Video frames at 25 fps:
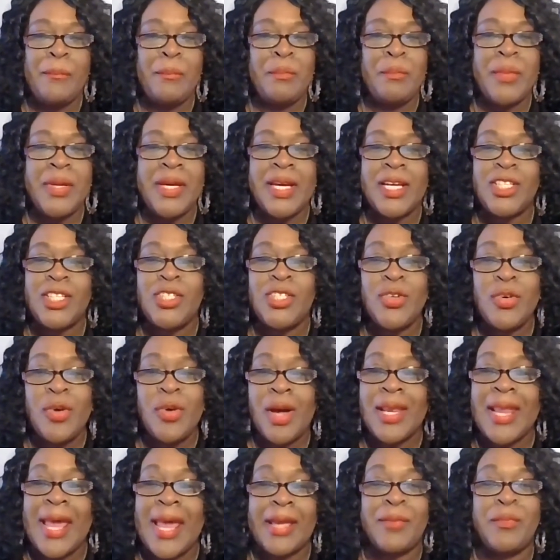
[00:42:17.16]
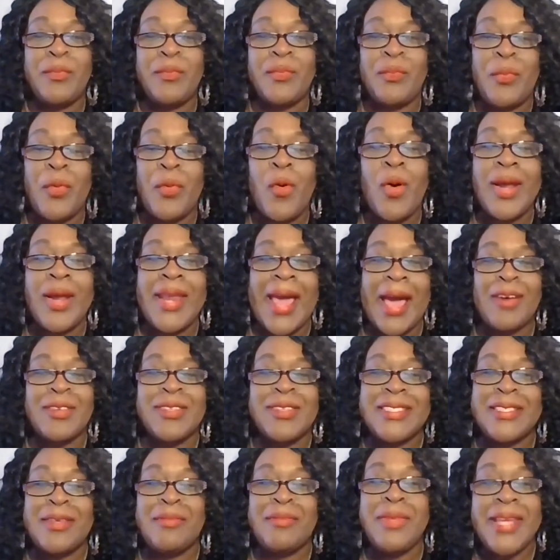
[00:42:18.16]
because you are like pouring out
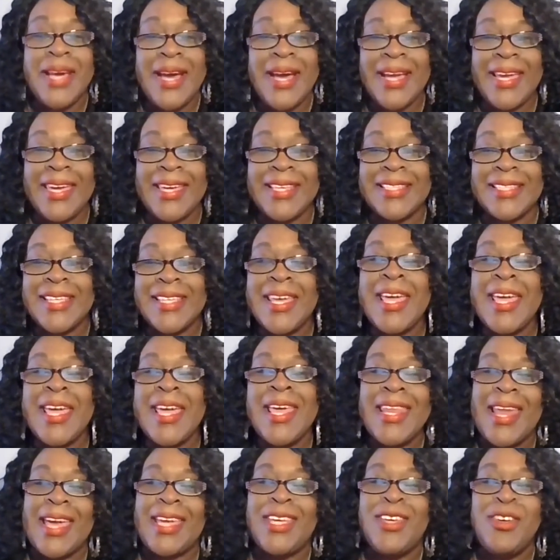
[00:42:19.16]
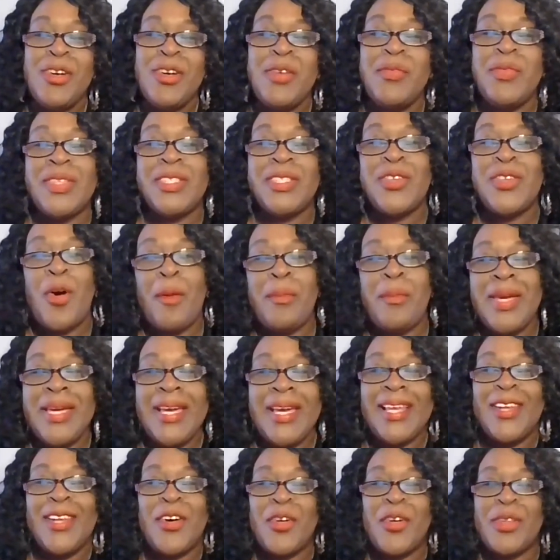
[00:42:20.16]
some nuggets. Like, you even taught me
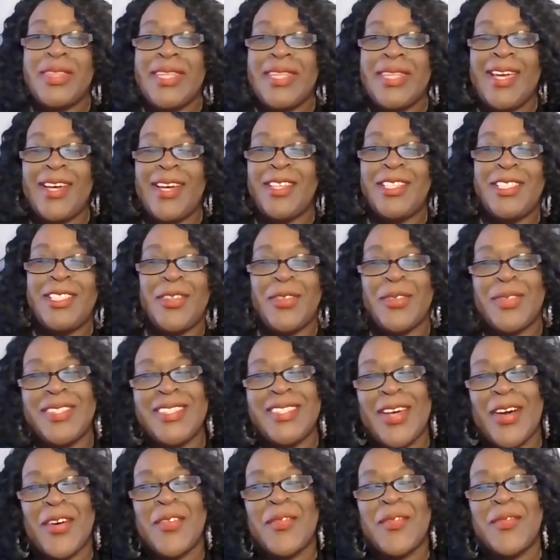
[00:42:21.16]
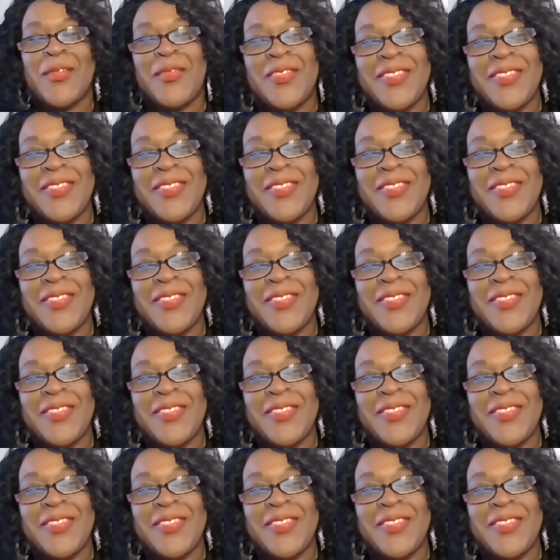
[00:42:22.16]
a little thing or two. So